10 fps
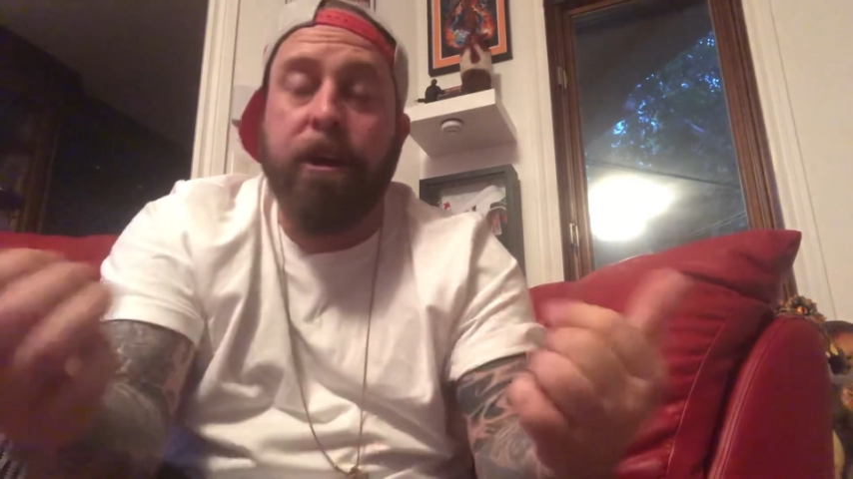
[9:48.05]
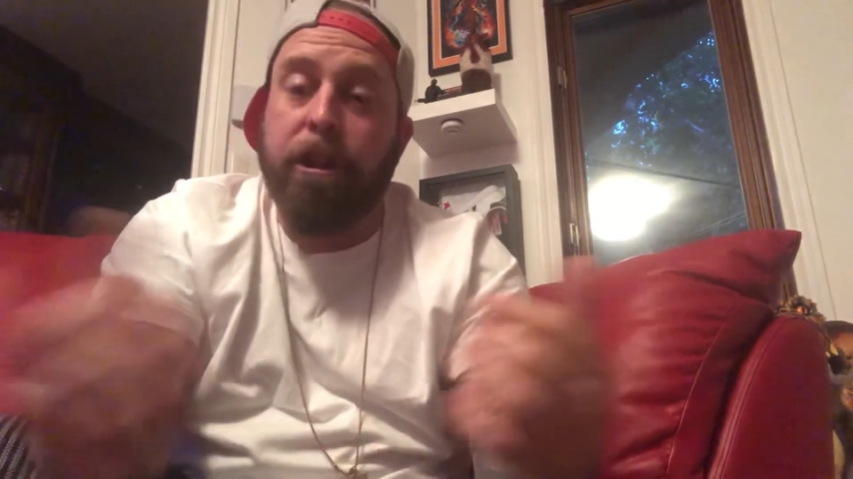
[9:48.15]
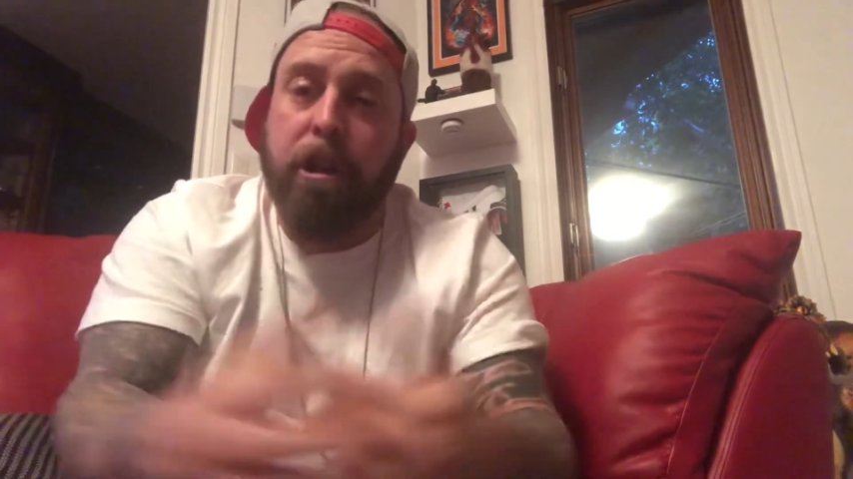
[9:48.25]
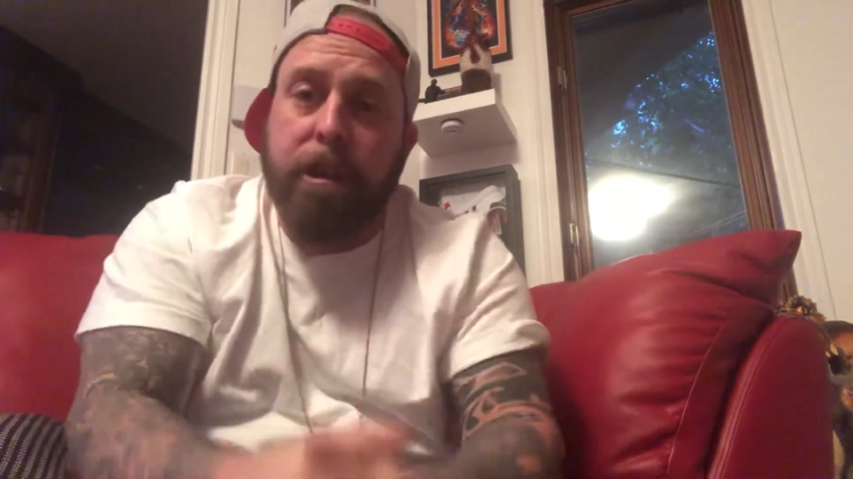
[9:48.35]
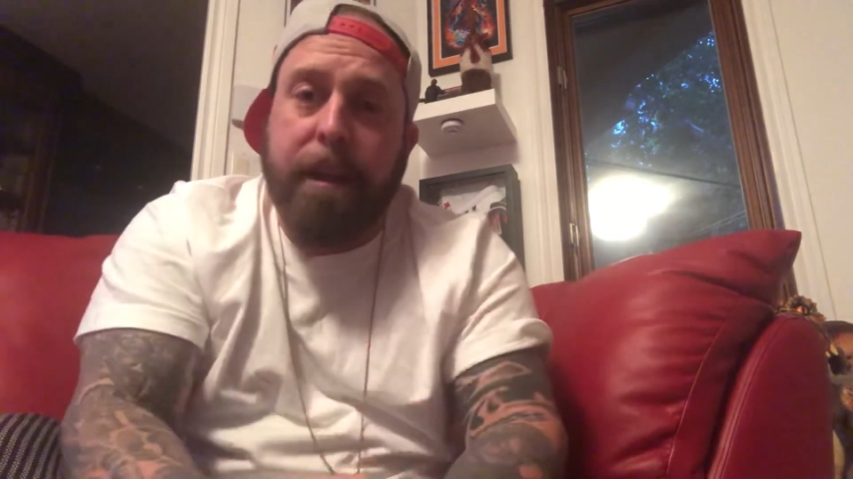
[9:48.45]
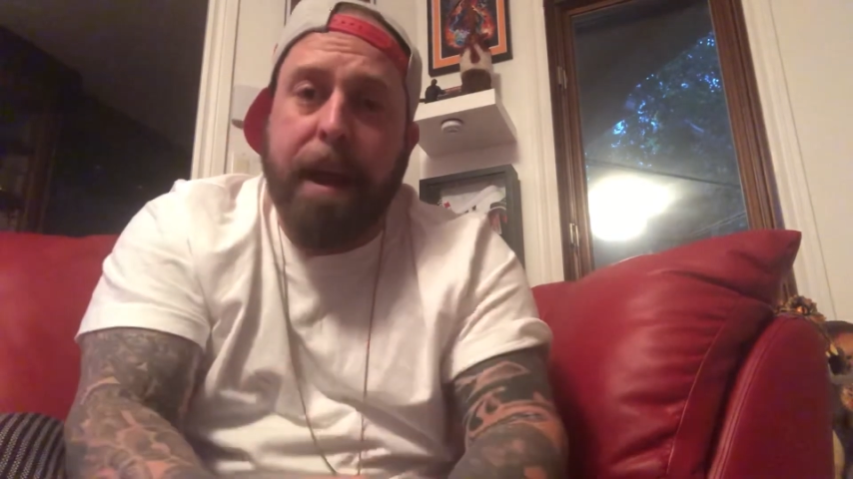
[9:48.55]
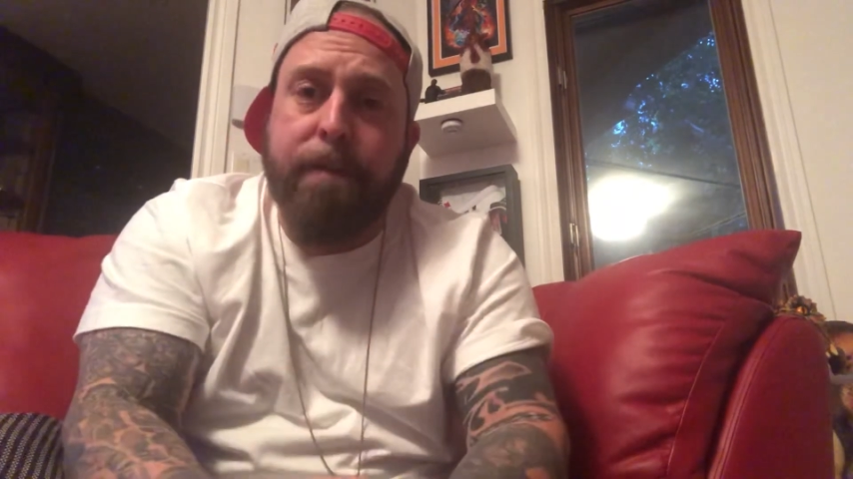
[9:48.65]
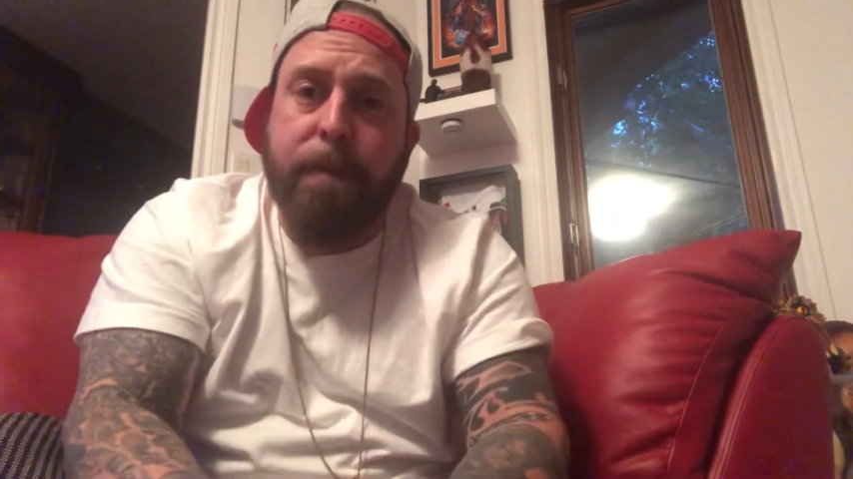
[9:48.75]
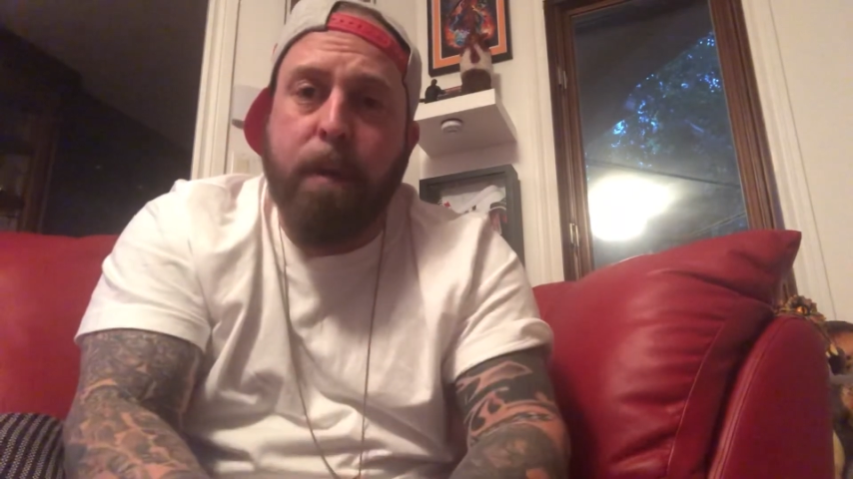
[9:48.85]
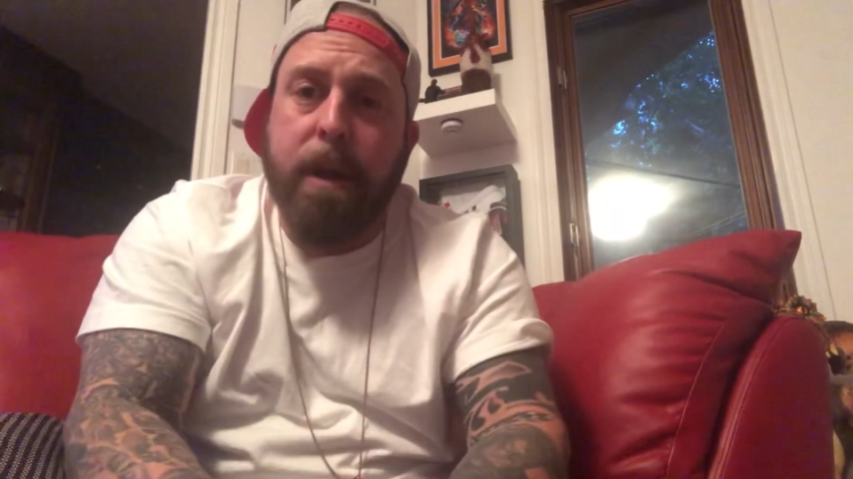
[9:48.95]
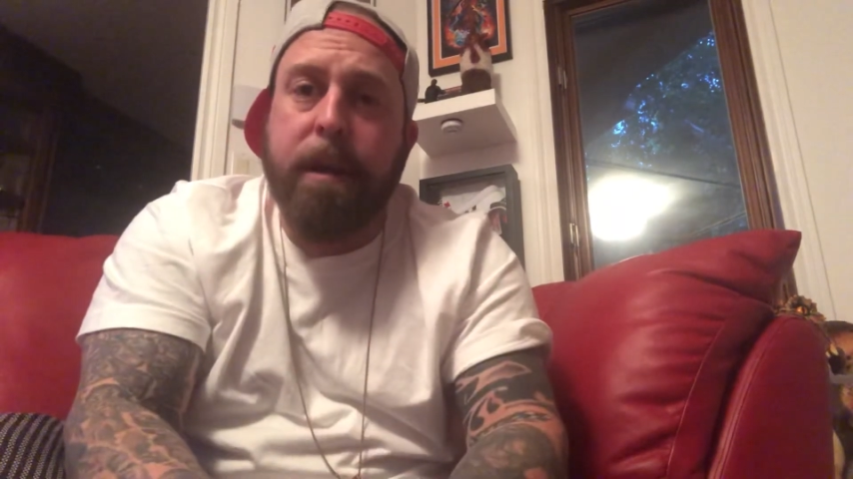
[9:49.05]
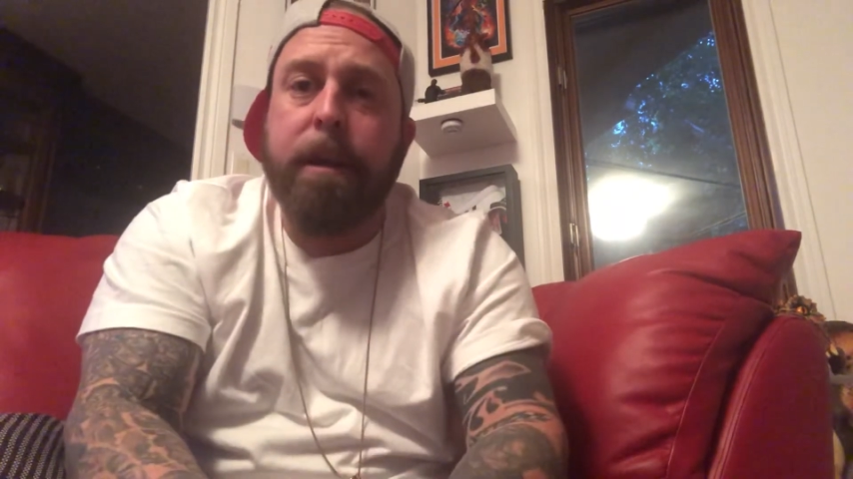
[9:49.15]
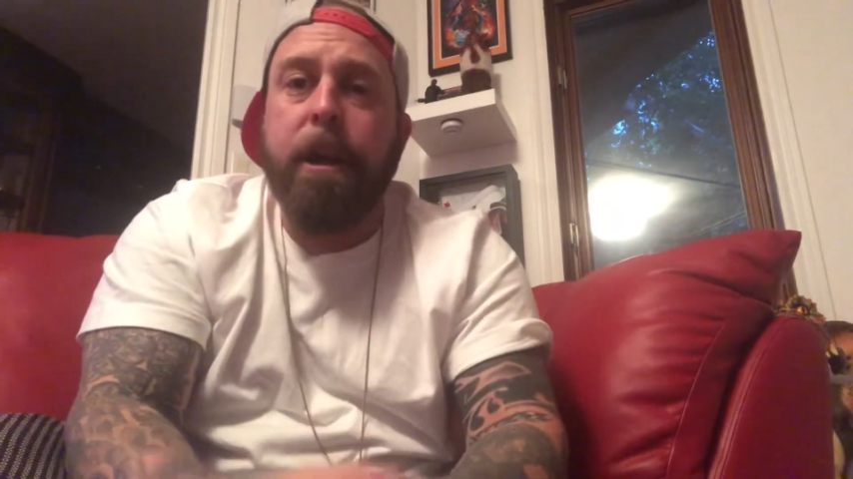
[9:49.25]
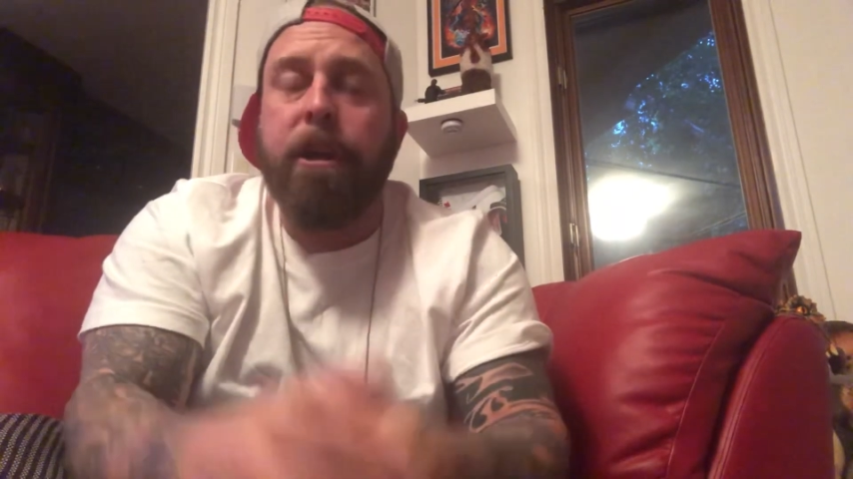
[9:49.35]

good luck to everyone.